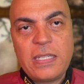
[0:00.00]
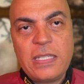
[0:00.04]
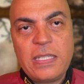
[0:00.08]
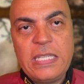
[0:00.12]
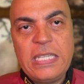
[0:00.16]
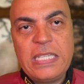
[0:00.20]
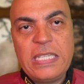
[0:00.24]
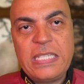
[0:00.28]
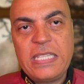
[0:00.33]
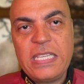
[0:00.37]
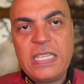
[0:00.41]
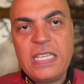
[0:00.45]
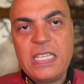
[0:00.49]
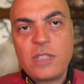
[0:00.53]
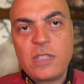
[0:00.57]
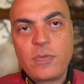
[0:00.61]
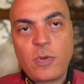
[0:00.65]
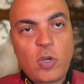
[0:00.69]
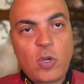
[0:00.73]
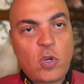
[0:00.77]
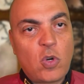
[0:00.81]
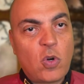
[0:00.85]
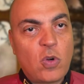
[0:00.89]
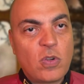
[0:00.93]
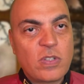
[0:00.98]
ETs
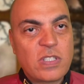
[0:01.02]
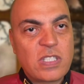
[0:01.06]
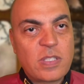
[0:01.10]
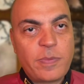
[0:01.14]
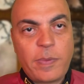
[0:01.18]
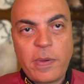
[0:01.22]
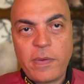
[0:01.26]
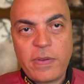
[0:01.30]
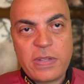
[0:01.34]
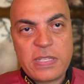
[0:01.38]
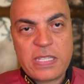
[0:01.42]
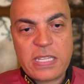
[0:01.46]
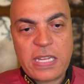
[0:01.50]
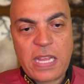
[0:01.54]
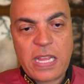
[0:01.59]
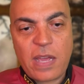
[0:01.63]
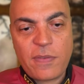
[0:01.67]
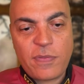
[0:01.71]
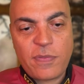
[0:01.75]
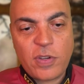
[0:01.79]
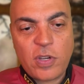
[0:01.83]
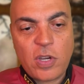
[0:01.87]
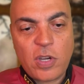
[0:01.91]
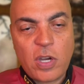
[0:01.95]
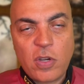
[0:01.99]
were called spirits in
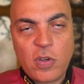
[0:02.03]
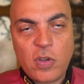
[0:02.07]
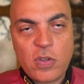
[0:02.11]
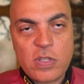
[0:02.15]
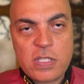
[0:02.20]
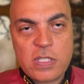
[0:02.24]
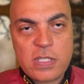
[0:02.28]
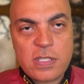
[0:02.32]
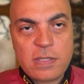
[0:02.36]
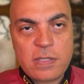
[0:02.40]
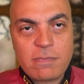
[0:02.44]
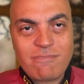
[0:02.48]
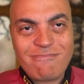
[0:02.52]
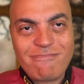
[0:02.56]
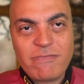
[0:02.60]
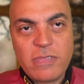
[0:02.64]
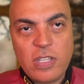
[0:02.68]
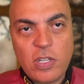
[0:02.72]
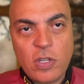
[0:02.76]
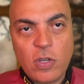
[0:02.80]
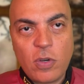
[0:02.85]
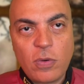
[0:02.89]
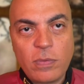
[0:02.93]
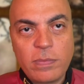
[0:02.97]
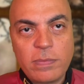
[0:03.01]
Africa because,
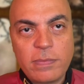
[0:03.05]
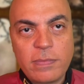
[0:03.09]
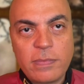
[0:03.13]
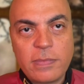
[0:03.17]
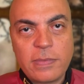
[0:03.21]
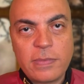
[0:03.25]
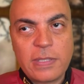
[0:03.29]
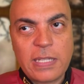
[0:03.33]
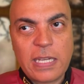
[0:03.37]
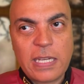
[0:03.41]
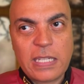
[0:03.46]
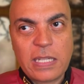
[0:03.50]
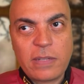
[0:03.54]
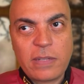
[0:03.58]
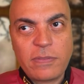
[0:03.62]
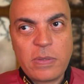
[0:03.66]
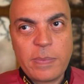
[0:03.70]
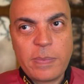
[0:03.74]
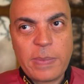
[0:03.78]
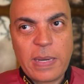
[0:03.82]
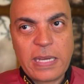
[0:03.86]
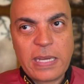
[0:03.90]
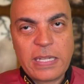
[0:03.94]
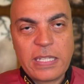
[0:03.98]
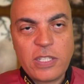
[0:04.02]
you know, not
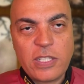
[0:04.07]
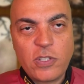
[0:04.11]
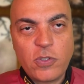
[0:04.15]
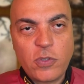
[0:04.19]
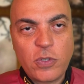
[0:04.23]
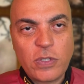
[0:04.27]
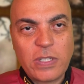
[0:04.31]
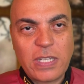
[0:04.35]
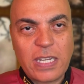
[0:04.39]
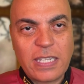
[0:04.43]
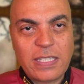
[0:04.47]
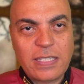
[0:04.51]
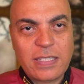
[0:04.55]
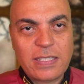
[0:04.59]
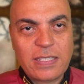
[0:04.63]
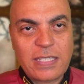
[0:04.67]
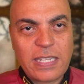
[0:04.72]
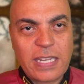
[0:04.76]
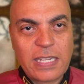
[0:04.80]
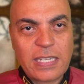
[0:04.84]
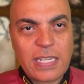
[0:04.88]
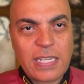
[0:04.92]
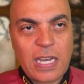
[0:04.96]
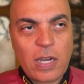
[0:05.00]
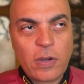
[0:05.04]
everybody could
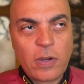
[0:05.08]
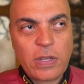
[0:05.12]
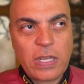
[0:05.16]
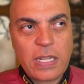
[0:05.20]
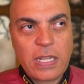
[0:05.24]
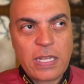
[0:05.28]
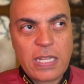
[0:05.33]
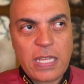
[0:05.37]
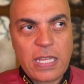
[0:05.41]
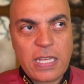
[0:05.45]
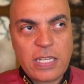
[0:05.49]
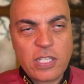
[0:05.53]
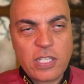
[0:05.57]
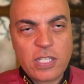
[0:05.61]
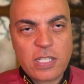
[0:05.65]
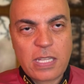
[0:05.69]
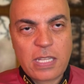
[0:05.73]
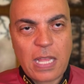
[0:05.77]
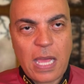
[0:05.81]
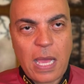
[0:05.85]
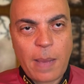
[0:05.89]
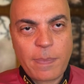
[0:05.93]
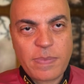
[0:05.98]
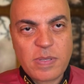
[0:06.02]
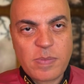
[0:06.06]
understand how can they just
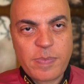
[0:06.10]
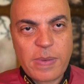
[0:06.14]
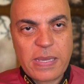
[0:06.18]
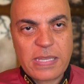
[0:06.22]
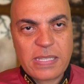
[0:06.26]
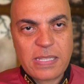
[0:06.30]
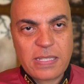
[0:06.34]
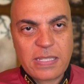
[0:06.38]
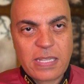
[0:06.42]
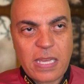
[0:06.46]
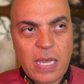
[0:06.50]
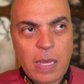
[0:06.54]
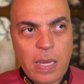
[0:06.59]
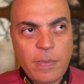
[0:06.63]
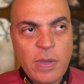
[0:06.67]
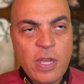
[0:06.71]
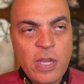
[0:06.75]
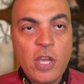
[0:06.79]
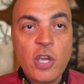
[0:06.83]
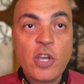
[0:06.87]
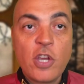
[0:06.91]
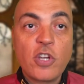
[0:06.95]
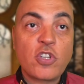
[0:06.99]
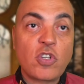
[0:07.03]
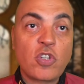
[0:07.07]
hop space and time,
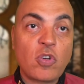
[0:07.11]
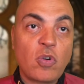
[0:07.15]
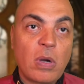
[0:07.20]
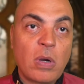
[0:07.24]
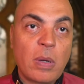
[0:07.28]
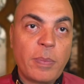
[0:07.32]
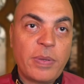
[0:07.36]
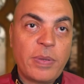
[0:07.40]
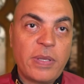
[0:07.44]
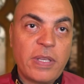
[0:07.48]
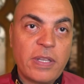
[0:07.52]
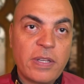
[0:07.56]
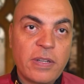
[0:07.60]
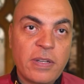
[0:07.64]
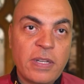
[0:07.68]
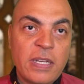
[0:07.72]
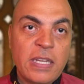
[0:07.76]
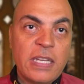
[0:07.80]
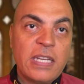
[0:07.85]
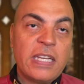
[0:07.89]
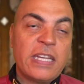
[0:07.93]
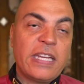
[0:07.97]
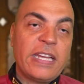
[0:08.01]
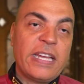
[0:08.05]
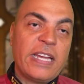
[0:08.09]
show up here,
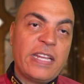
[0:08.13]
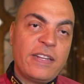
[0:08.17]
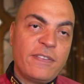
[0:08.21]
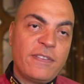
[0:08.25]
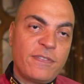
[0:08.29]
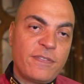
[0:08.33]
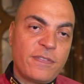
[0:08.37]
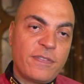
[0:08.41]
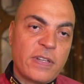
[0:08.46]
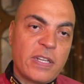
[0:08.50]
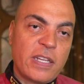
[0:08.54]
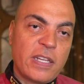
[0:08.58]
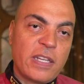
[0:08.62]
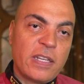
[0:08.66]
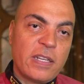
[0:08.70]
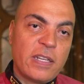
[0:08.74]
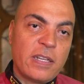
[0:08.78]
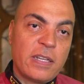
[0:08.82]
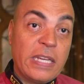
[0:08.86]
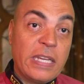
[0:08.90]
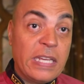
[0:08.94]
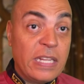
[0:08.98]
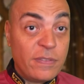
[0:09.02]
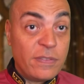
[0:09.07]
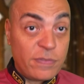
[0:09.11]

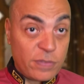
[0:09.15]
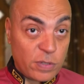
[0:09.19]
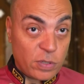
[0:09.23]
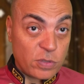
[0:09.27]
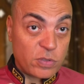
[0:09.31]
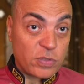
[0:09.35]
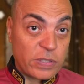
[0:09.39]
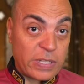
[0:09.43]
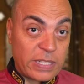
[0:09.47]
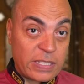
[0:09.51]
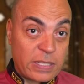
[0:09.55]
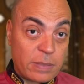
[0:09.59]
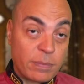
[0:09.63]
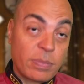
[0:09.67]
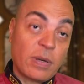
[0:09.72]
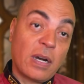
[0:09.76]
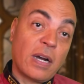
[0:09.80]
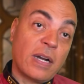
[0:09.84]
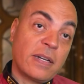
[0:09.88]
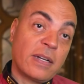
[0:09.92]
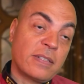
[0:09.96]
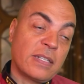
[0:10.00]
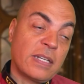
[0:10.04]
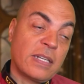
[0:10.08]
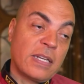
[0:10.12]
infiltrate in
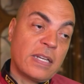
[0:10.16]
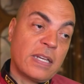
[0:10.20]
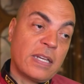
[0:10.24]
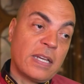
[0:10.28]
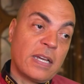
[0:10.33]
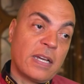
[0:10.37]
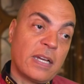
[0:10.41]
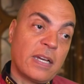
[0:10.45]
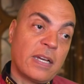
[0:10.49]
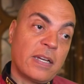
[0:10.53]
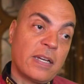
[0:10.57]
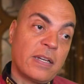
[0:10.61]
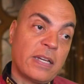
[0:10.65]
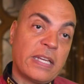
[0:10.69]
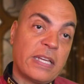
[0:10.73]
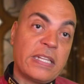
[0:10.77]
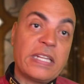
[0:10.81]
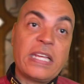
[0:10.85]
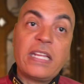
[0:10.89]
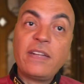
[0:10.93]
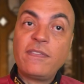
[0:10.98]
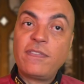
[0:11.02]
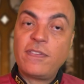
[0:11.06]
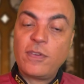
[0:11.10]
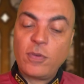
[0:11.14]
part, and
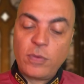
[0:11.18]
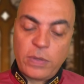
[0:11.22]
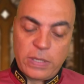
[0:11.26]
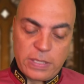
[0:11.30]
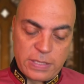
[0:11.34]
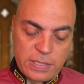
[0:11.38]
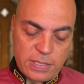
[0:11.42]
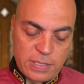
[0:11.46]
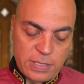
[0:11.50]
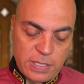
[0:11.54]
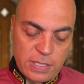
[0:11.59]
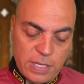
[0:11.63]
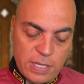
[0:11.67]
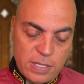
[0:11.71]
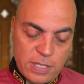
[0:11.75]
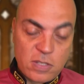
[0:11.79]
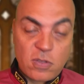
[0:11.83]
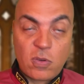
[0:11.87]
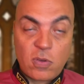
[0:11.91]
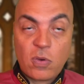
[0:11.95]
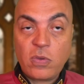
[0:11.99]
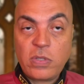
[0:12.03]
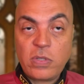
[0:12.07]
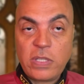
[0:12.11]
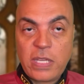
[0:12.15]
influence.
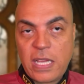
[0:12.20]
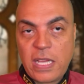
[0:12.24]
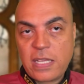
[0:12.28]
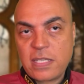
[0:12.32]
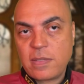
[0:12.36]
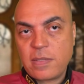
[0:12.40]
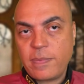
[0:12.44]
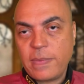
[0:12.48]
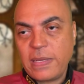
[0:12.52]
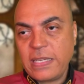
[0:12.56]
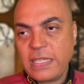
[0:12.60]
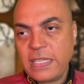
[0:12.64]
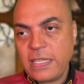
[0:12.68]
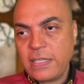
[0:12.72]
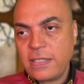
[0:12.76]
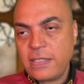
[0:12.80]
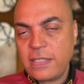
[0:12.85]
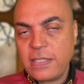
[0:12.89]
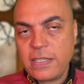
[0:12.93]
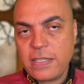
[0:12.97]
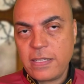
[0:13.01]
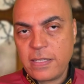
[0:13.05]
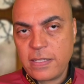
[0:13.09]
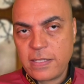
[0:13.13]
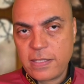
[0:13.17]
So yes, many
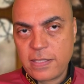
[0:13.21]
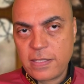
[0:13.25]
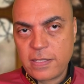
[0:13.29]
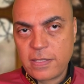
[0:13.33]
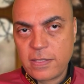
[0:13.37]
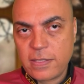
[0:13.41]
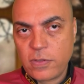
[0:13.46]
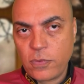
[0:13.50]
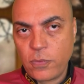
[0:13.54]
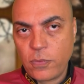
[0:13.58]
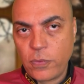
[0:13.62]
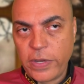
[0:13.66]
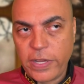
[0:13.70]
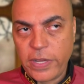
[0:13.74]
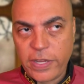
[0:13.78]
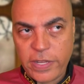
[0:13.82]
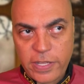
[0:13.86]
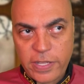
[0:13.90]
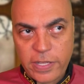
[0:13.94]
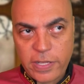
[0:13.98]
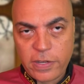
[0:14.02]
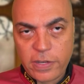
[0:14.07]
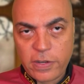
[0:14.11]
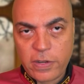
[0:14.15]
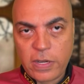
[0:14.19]
ETs were
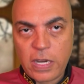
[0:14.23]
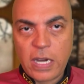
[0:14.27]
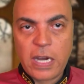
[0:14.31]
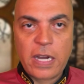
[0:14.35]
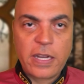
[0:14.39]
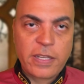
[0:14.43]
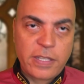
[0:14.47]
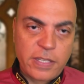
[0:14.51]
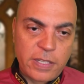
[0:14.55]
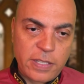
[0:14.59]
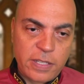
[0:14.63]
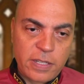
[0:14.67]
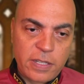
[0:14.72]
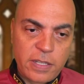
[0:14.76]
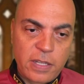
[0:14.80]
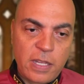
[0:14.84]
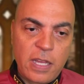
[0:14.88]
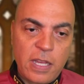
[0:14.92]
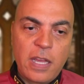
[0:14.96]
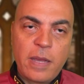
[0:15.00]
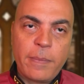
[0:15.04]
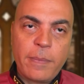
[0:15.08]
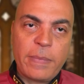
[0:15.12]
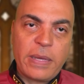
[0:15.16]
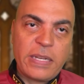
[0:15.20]
here, are here,
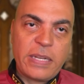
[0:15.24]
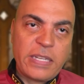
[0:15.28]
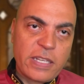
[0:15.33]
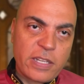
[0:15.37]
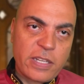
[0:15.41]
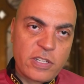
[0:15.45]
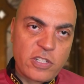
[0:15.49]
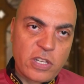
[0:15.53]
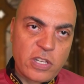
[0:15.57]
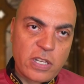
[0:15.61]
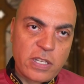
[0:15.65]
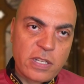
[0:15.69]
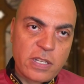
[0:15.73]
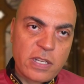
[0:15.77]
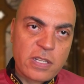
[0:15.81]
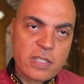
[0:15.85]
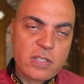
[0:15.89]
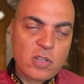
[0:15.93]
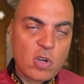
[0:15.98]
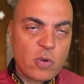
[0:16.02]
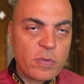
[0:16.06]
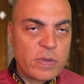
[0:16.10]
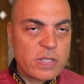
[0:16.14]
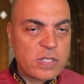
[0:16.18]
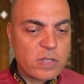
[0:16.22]
many agendas,
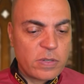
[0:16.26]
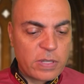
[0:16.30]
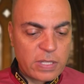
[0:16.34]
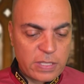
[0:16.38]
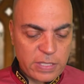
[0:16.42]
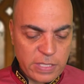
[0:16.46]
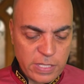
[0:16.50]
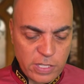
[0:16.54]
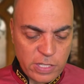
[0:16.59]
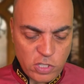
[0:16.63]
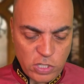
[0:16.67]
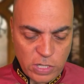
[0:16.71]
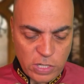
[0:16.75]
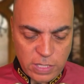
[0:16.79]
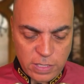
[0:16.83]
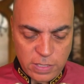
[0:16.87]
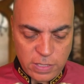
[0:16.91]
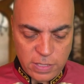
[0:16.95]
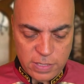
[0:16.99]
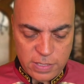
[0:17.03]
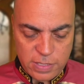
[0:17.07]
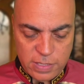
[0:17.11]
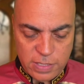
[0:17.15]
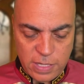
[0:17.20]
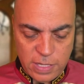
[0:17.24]
always look at the
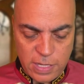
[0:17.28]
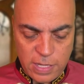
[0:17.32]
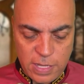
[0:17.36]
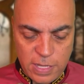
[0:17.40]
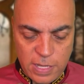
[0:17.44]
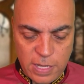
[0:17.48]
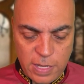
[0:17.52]
agendas.